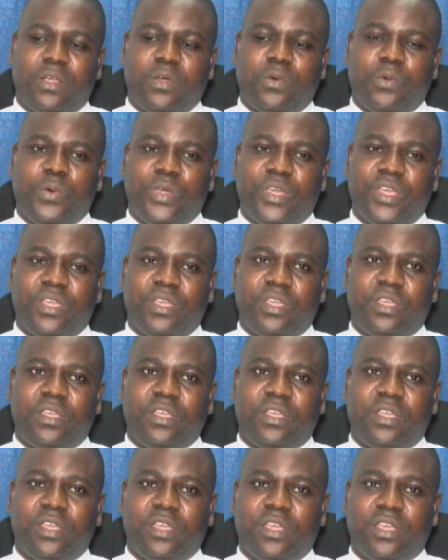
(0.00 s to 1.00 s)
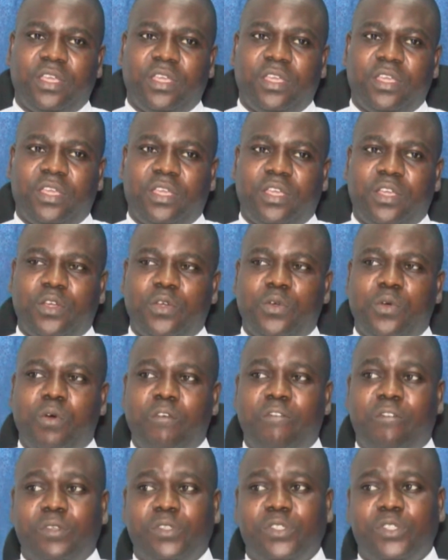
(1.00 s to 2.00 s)
we go
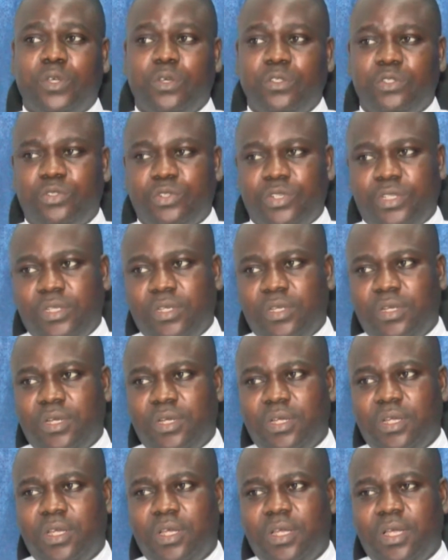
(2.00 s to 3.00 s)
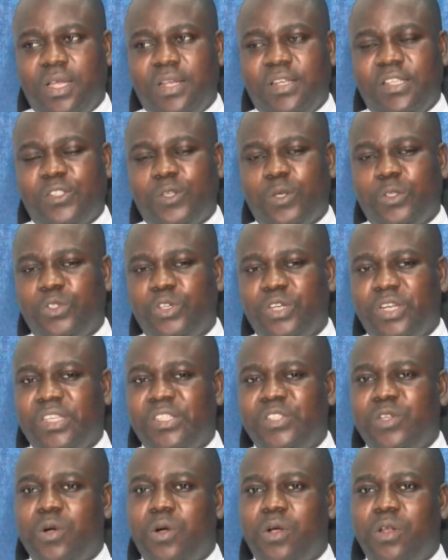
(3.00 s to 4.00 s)
for surgery. The surgery
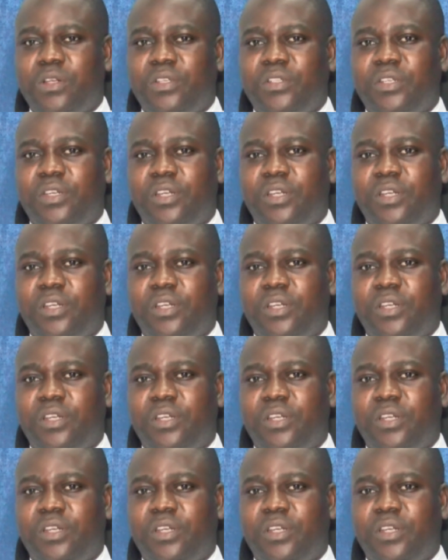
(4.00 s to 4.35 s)
is called